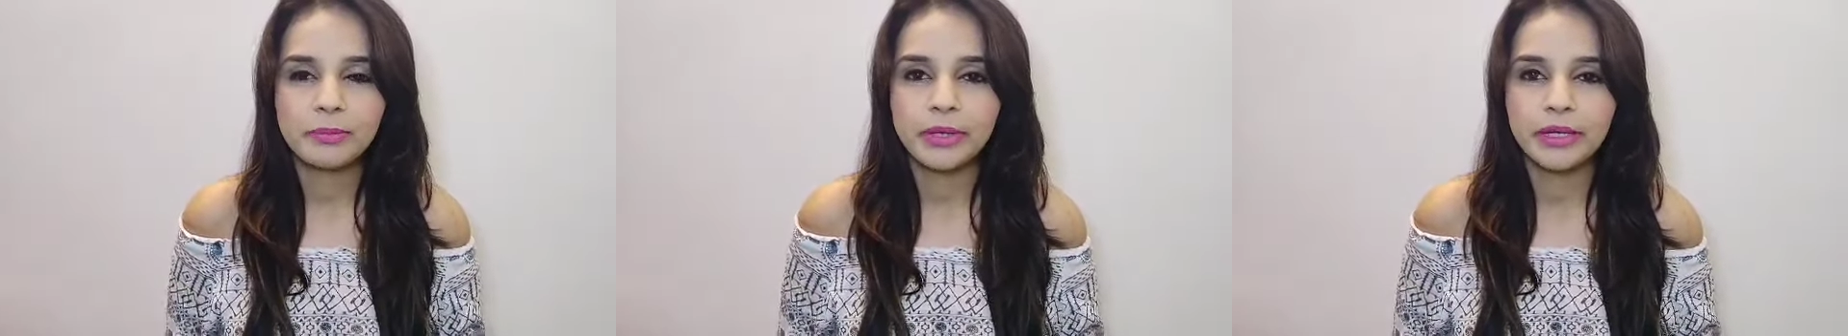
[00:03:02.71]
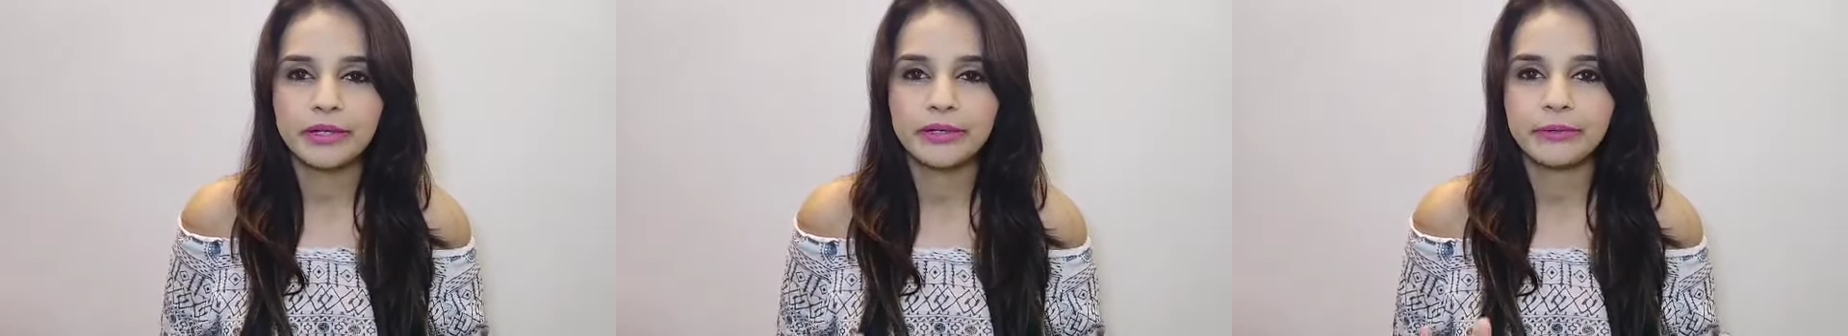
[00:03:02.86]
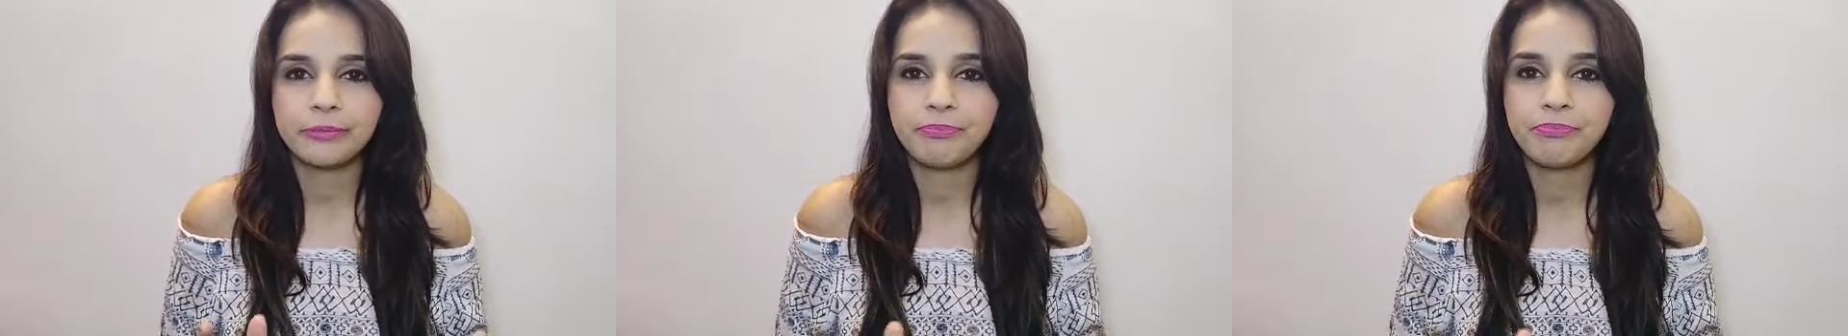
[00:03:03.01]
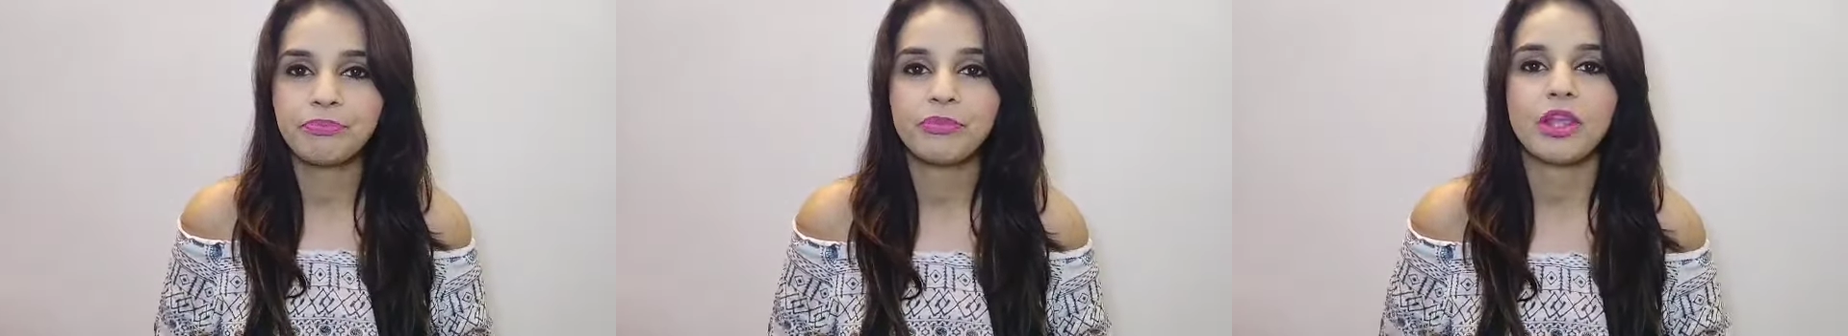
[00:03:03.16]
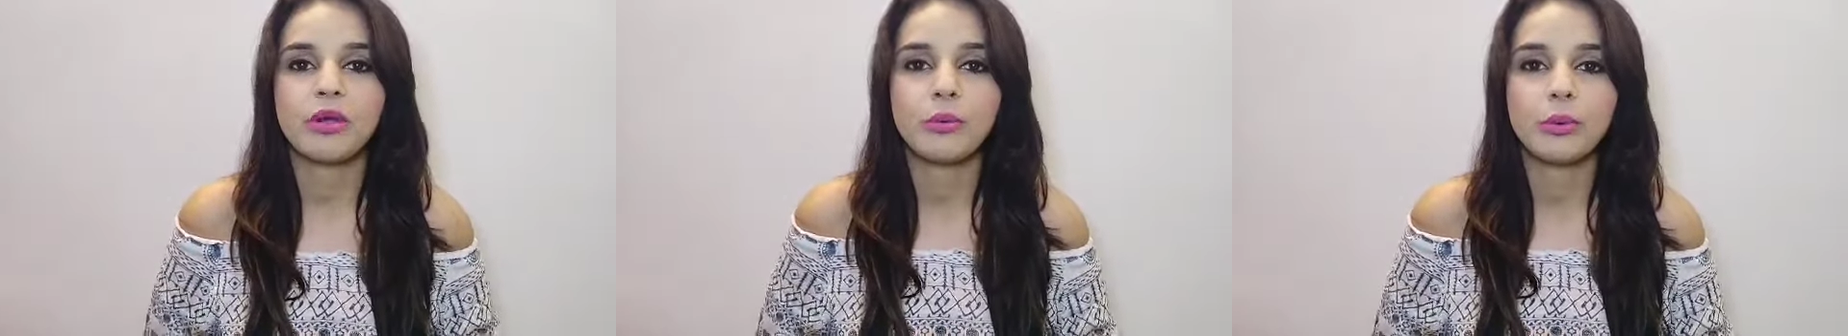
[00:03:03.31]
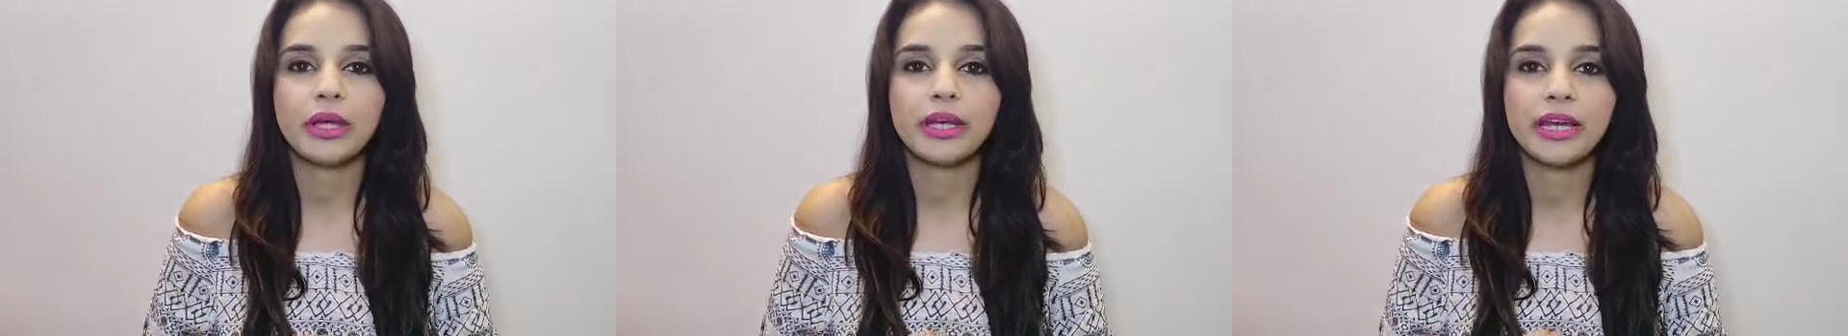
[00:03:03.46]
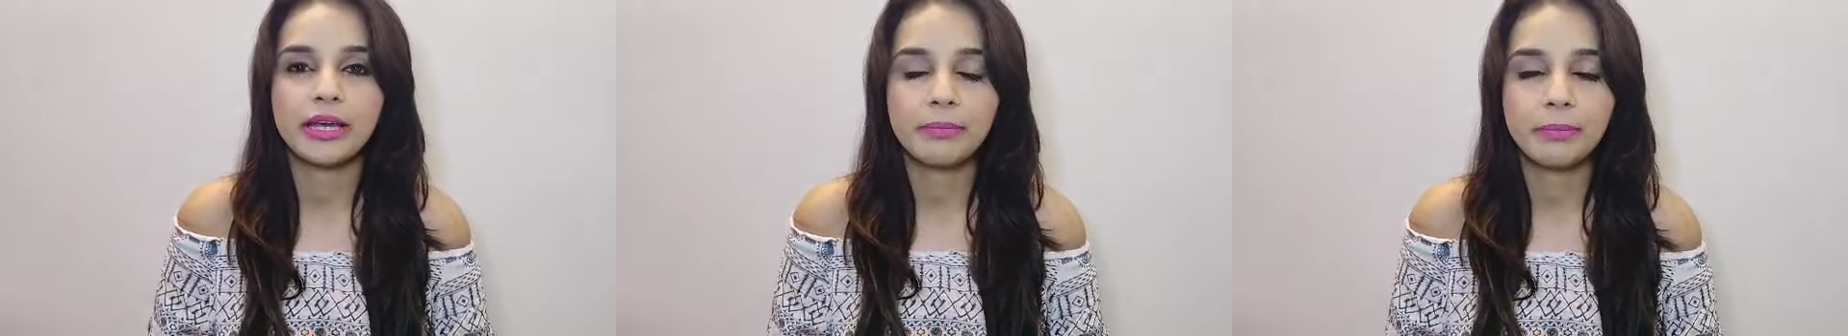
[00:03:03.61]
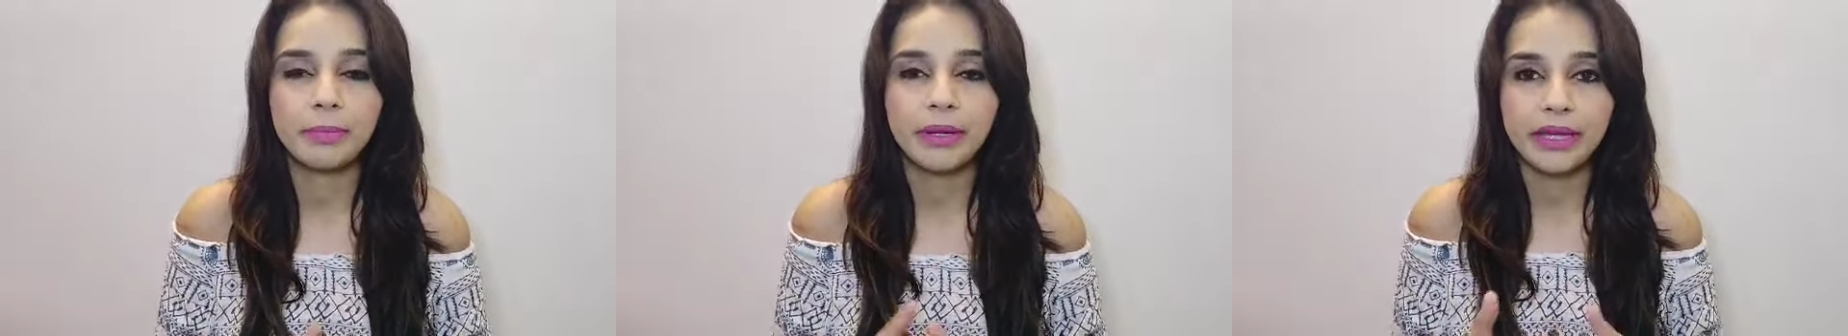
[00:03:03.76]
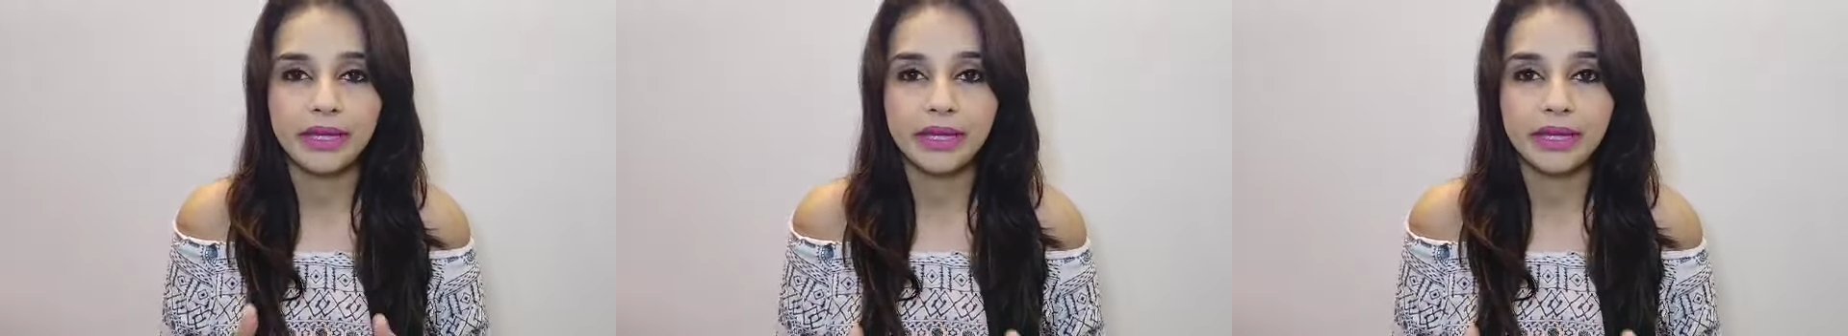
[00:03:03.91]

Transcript: but when I